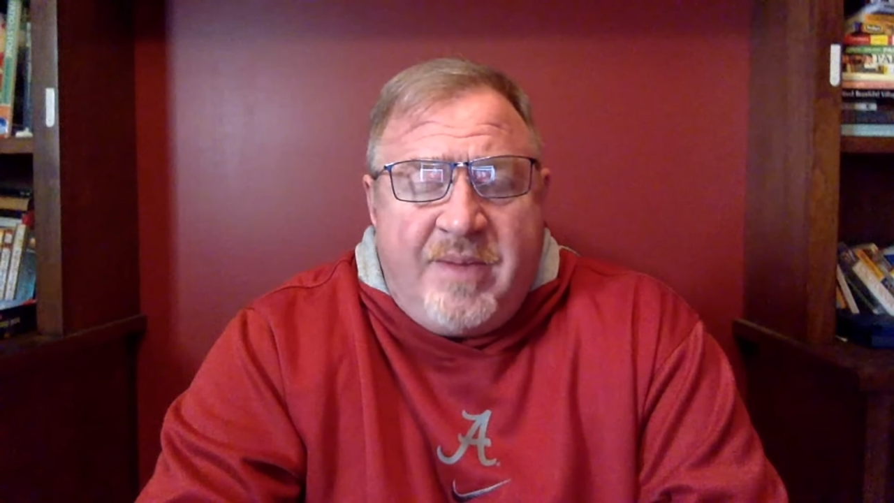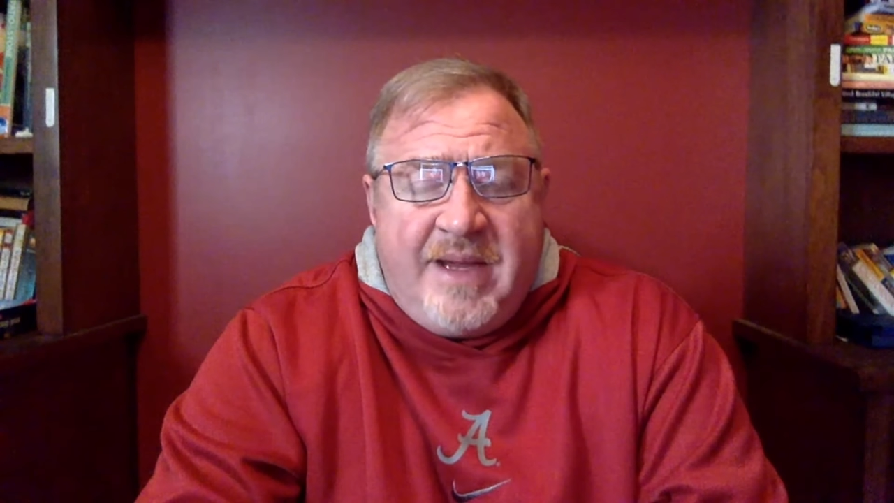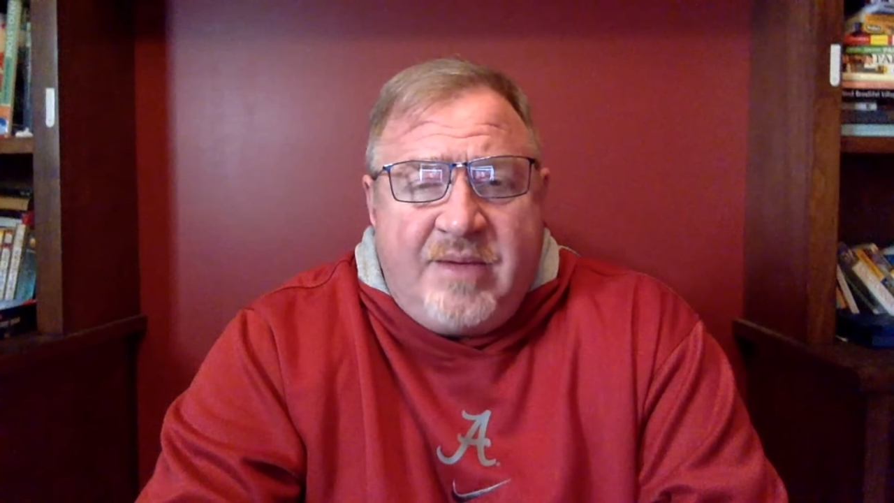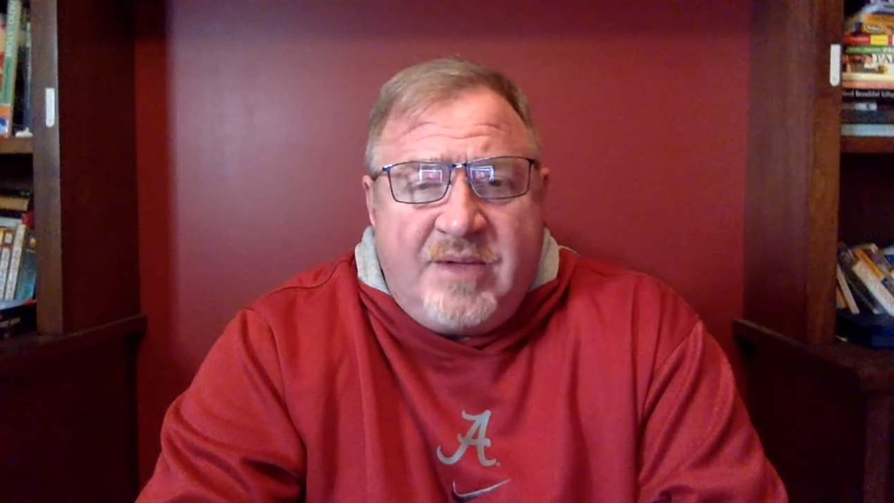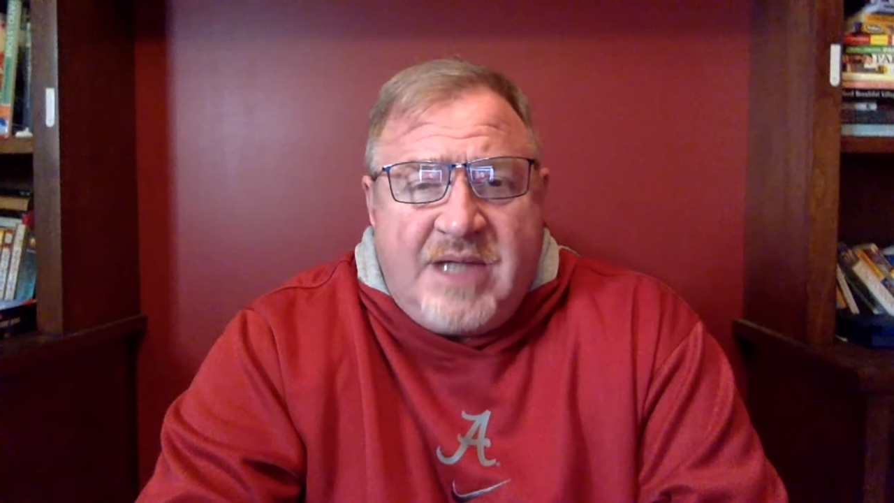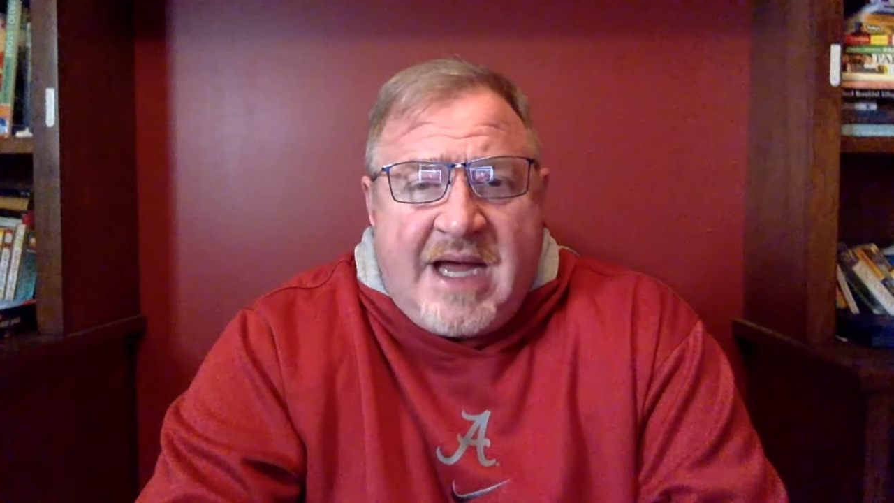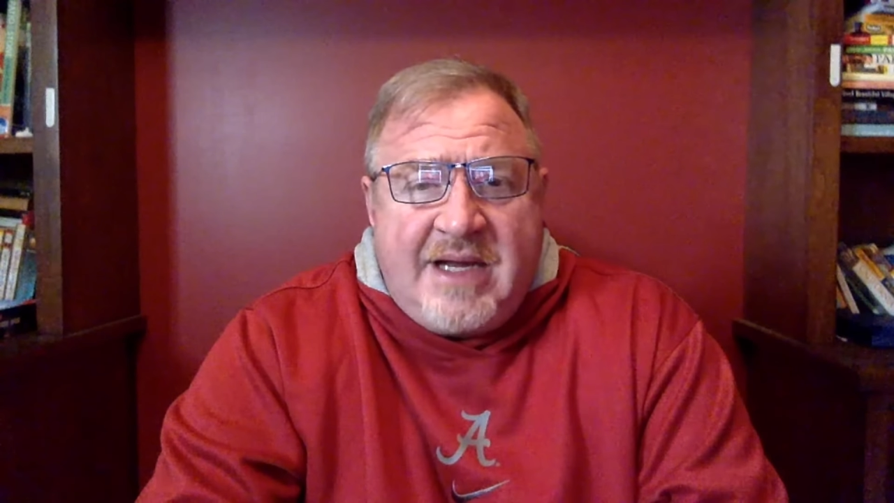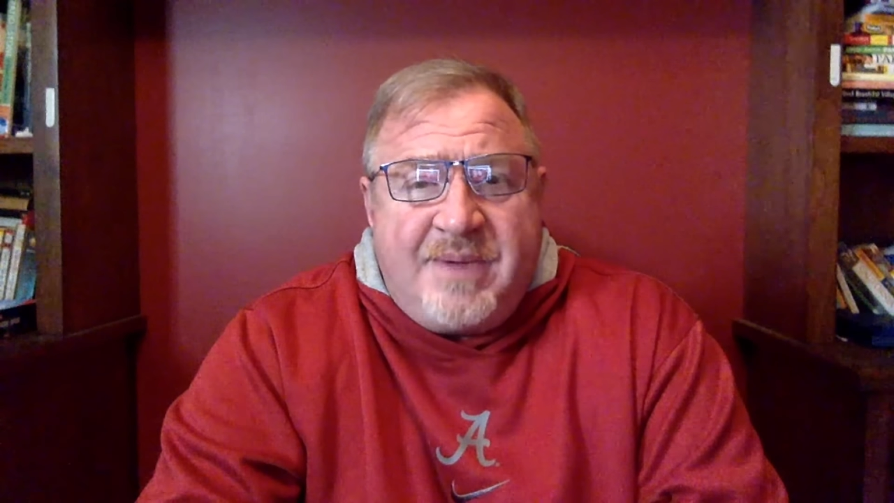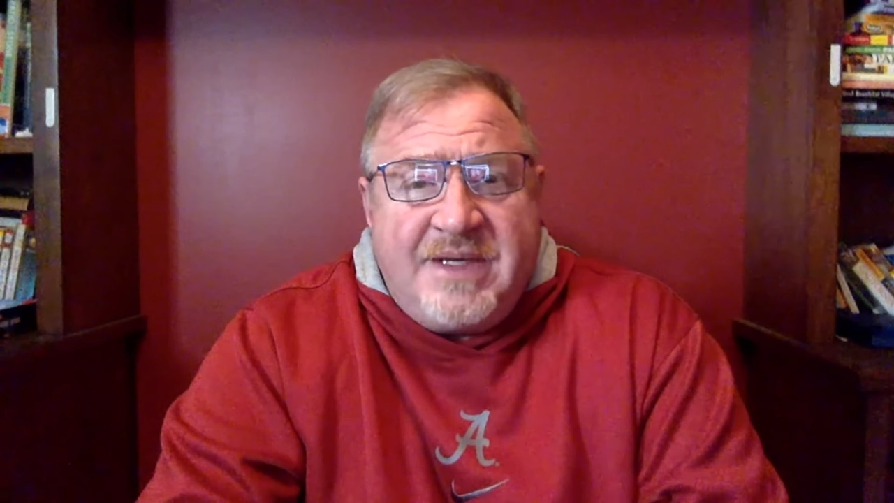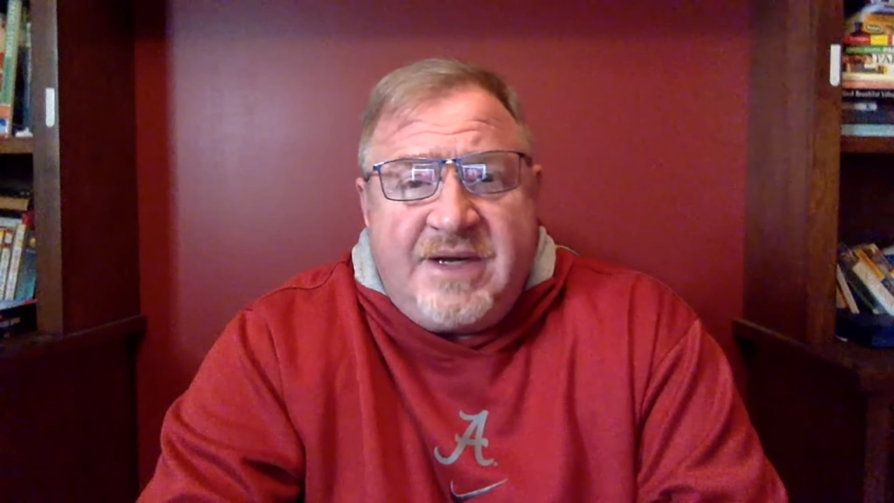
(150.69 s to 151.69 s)
to be able to
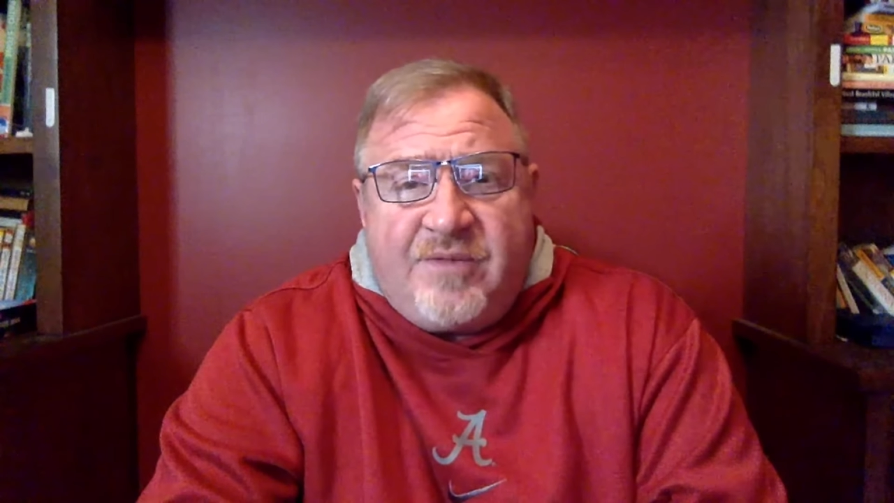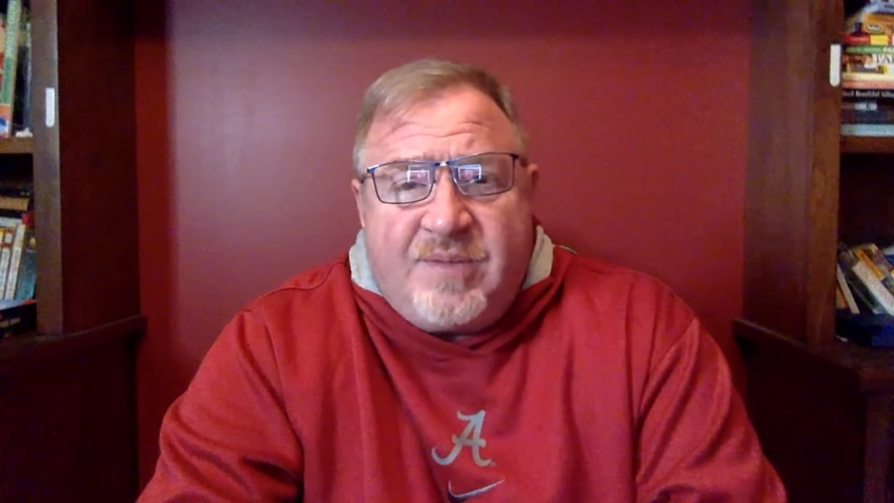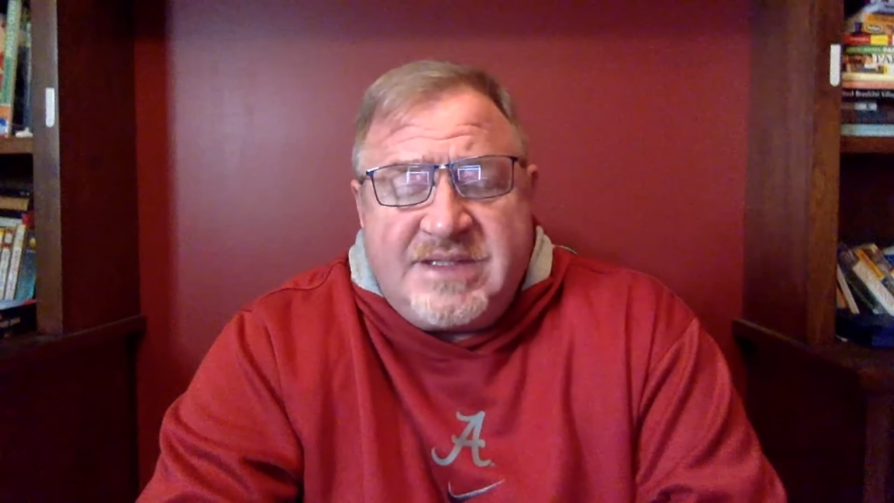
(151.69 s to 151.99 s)
line up in different